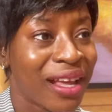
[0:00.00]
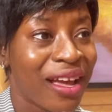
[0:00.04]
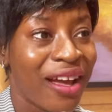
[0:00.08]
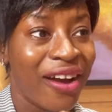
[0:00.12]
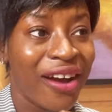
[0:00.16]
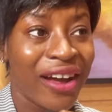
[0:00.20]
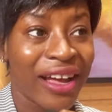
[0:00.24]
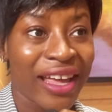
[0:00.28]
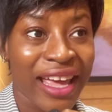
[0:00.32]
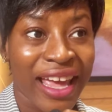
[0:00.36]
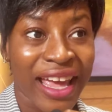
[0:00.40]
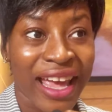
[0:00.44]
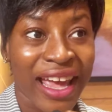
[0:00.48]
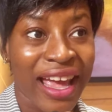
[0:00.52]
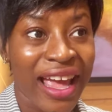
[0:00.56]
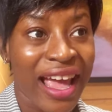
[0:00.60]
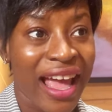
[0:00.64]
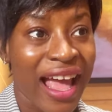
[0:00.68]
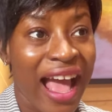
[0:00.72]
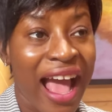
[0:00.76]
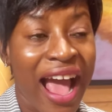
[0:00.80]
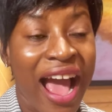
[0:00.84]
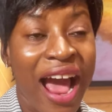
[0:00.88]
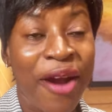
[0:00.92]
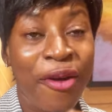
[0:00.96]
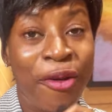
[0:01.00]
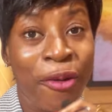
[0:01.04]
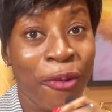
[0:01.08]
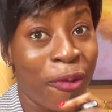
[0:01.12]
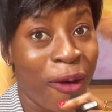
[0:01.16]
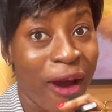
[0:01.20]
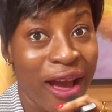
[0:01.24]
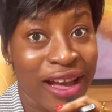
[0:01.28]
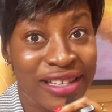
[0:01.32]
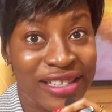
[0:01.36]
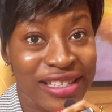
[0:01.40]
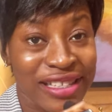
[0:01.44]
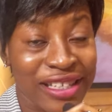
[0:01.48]
okay,
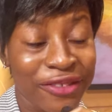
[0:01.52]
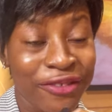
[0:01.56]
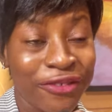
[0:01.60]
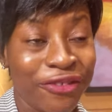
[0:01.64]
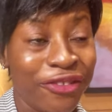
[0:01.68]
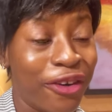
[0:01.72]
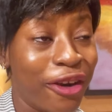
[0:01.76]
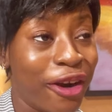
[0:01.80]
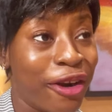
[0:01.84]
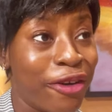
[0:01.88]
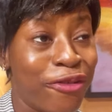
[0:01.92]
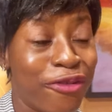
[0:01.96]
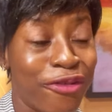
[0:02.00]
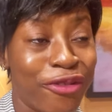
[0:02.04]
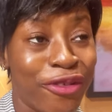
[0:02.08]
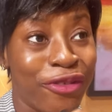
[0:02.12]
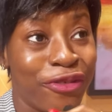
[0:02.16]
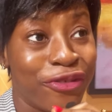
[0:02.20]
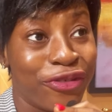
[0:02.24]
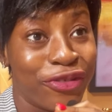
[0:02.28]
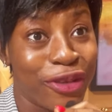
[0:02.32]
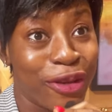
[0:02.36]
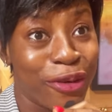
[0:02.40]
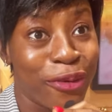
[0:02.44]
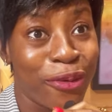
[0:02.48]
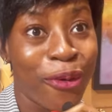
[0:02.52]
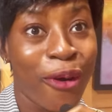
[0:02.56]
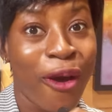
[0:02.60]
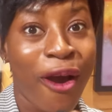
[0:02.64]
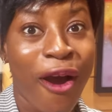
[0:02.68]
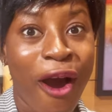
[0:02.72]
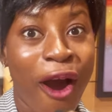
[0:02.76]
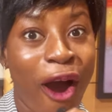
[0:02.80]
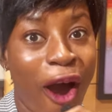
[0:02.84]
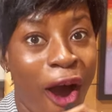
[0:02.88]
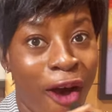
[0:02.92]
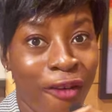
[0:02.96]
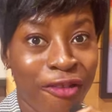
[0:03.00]
requesting for a review
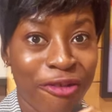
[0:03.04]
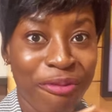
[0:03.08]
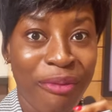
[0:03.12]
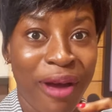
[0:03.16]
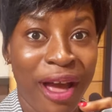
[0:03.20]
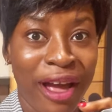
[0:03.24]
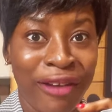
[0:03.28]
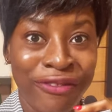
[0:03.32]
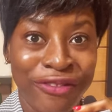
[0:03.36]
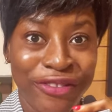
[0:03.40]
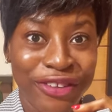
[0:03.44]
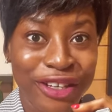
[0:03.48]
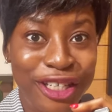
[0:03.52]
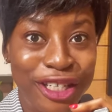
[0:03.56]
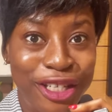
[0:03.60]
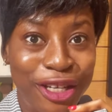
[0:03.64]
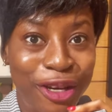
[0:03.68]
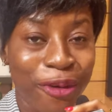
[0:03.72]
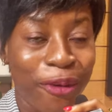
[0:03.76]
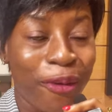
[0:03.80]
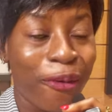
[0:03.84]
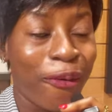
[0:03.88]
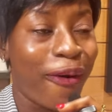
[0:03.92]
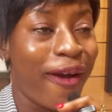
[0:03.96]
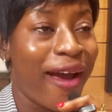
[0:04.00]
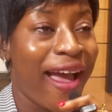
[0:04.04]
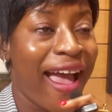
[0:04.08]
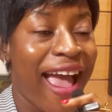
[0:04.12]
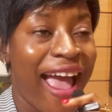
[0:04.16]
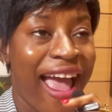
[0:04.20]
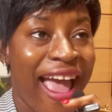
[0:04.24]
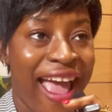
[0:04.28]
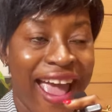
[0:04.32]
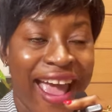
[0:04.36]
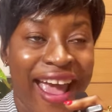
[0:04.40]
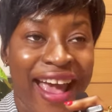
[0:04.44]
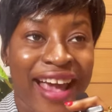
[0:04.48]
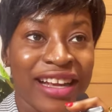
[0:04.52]
of my video
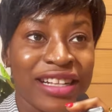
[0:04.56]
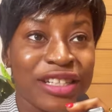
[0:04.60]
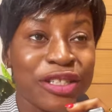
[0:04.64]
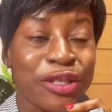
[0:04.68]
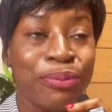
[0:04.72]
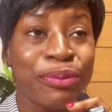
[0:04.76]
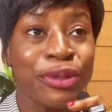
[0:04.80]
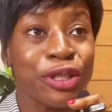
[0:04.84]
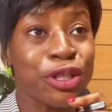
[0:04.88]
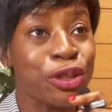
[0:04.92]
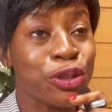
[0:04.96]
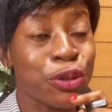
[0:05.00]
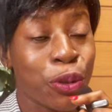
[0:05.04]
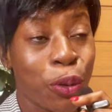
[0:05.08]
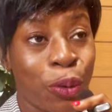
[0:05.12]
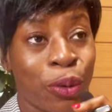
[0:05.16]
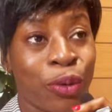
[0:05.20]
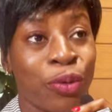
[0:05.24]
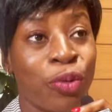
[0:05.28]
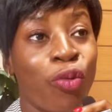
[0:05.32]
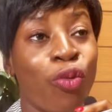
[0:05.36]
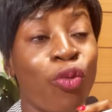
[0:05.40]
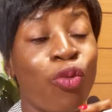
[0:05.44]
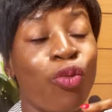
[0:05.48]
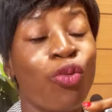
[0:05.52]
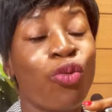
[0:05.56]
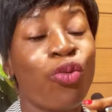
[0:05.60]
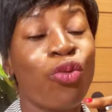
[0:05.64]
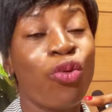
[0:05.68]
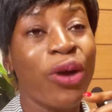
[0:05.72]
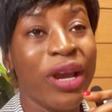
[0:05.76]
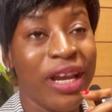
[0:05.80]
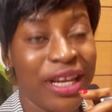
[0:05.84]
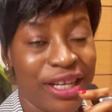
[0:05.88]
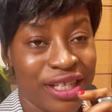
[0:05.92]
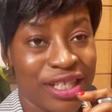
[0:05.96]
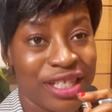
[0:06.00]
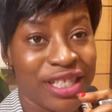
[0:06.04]
and to be shown
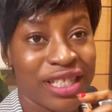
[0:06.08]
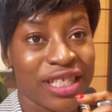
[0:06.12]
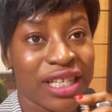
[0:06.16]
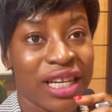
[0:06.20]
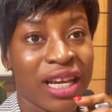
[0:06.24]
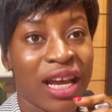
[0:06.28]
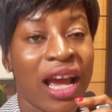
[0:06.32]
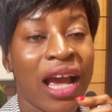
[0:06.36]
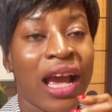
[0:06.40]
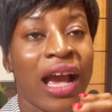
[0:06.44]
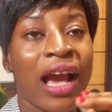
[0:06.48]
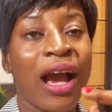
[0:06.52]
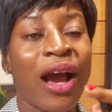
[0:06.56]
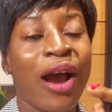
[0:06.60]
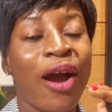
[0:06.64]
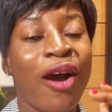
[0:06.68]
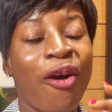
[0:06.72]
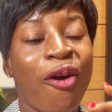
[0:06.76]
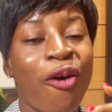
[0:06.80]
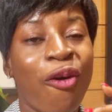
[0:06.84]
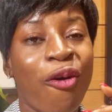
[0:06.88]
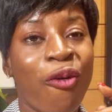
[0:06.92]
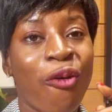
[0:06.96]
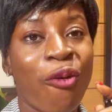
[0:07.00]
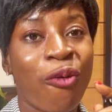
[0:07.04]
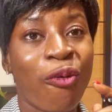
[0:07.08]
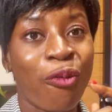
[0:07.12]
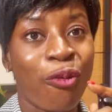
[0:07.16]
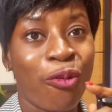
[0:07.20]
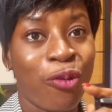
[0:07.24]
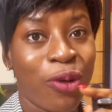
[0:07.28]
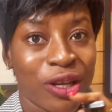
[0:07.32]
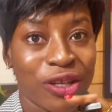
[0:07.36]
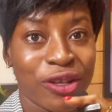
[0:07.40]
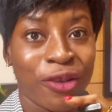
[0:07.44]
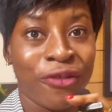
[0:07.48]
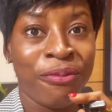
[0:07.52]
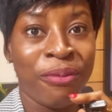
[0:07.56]
which
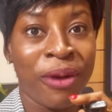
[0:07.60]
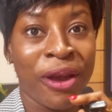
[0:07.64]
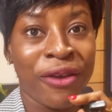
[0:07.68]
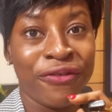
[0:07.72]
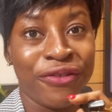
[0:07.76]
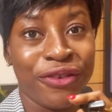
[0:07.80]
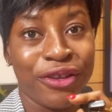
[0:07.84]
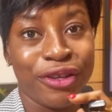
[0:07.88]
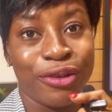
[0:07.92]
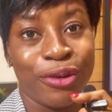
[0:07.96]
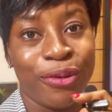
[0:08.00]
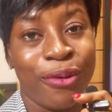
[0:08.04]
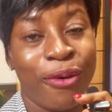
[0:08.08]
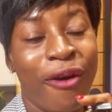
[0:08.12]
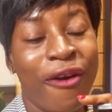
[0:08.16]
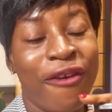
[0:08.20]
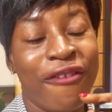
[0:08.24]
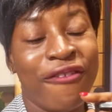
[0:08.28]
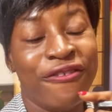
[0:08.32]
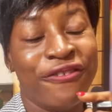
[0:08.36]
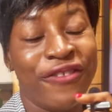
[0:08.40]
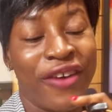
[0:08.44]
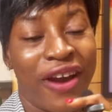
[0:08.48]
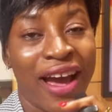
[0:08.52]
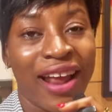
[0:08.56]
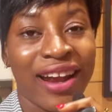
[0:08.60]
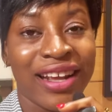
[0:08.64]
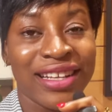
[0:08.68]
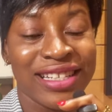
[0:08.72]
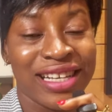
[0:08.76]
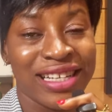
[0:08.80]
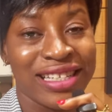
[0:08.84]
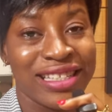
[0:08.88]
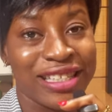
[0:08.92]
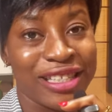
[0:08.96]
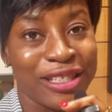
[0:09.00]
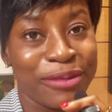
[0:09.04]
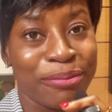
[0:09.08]
of my video
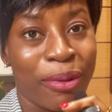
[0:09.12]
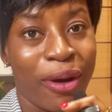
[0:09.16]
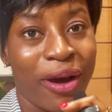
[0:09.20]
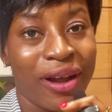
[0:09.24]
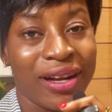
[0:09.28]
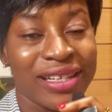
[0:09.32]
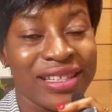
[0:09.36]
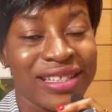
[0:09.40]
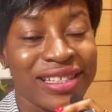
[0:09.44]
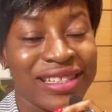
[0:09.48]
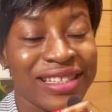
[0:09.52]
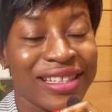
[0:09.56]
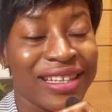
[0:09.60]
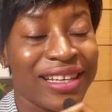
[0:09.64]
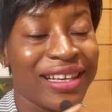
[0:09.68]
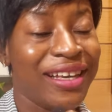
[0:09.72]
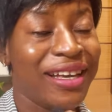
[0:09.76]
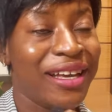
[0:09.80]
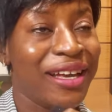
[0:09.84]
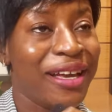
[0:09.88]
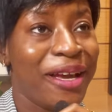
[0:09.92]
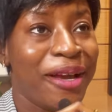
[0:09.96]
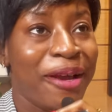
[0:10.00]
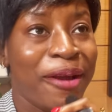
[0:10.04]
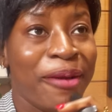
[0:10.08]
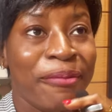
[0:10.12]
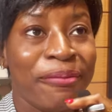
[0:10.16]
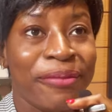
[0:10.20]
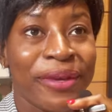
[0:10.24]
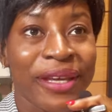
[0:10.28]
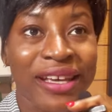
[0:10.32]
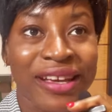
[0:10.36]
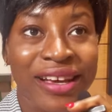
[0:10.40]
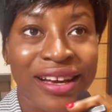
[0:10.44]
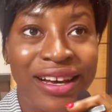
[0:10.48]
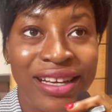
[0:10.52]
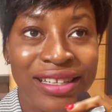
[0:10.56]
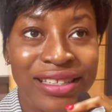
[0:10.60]
violated this policy.
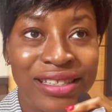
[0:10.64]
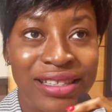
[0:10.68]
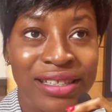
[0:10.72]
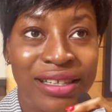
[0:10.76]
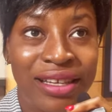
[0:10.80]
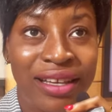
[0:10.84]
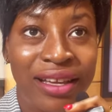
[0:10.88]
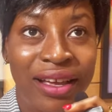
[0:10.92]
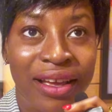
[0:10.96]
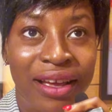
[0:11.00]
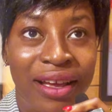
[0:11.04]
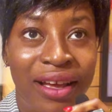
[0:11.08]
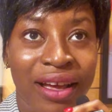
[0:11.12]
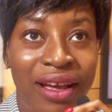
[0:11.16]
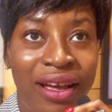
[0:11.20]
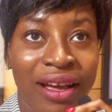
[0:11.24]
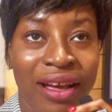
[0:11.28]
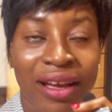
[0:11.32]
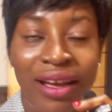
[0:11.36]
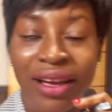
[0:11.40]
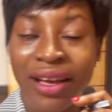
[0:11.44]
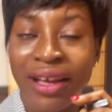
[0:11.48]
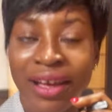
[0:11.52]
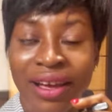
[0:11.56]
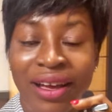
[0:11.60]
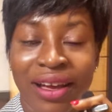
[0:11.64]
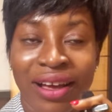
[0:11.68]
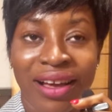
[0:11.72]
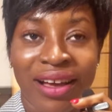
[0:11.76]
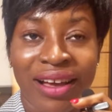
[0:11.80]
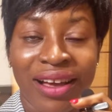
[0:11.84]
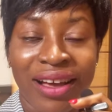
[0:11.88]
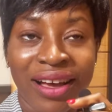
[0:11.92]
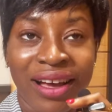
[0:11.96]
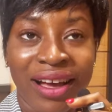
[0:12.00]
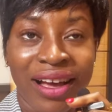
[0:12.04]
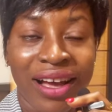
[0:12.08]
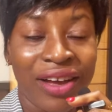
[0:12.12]
Because,
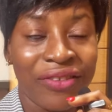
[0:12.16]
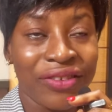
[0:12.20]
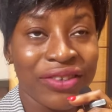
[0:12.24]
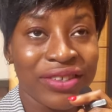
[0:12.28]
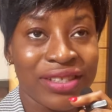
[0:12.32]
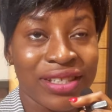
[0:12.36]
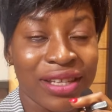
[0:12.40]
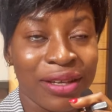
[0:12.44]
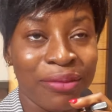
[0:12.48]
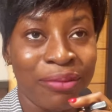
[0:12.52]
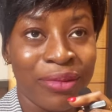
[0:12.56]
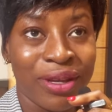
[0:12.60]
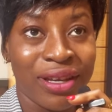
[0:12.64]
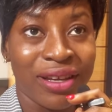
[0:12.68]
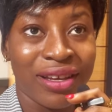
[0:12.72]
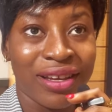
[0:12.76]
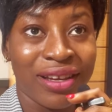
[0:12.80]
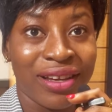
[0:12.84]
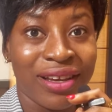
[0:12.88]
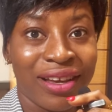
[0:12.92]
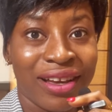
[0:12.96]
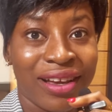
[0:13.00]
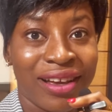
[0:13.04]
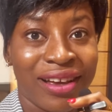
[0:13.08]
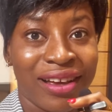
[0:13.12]
have you seen me?